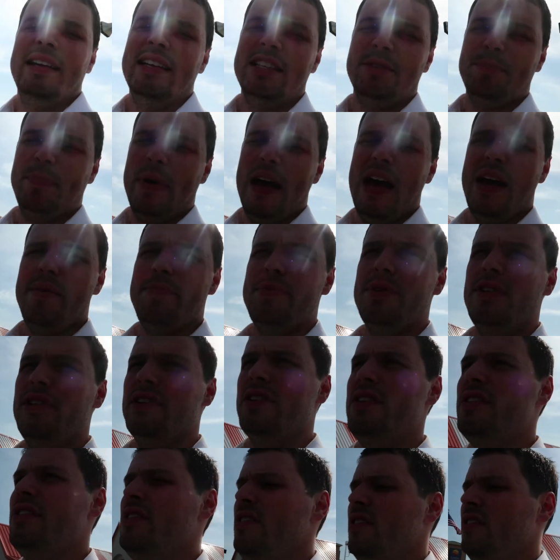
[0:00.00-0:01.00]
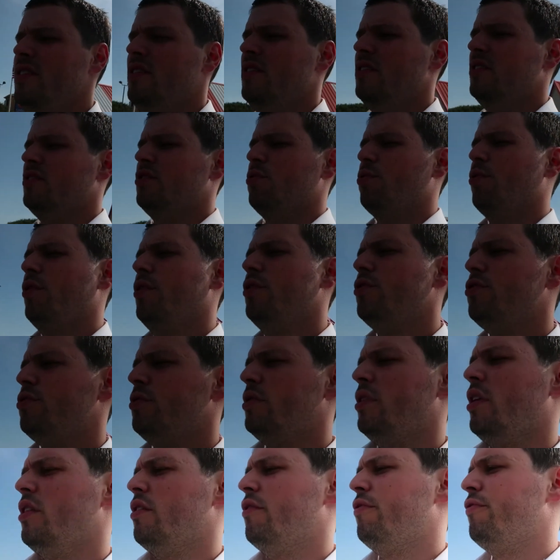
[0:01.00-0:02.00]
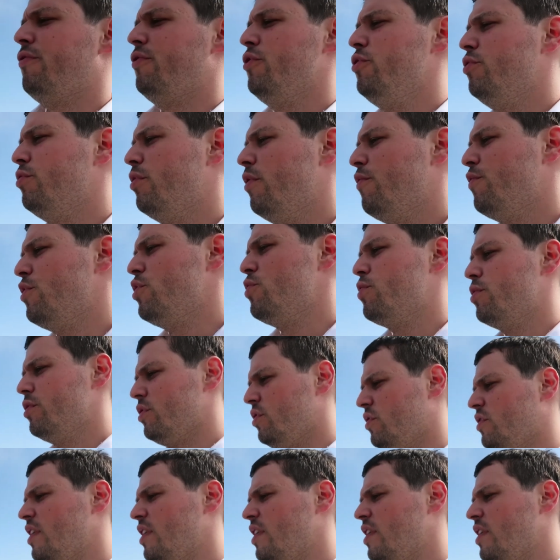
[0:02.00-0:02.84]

It's popular, so we're gonna do another food reviewer